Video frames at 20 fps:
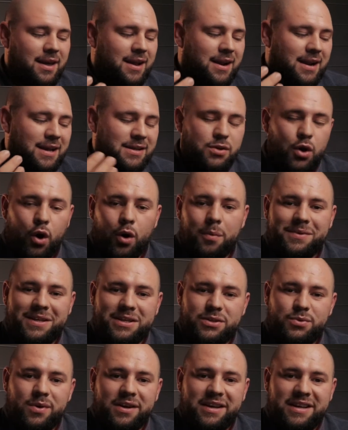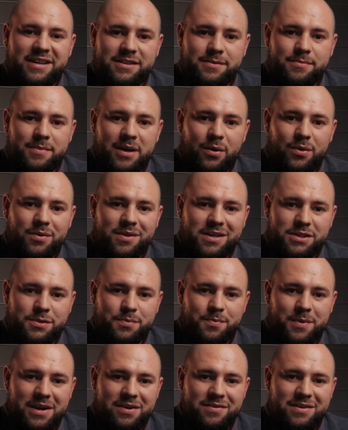let's hope this one gives me a good
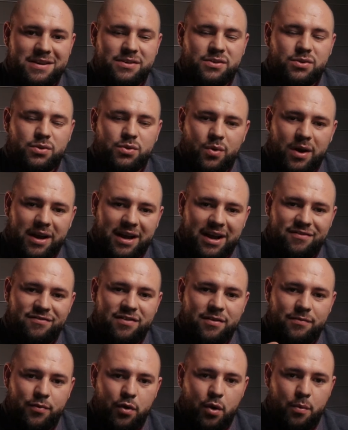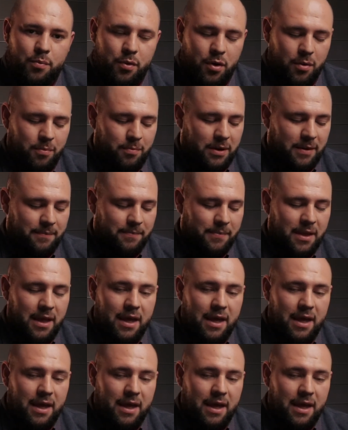experience so I can review it properly.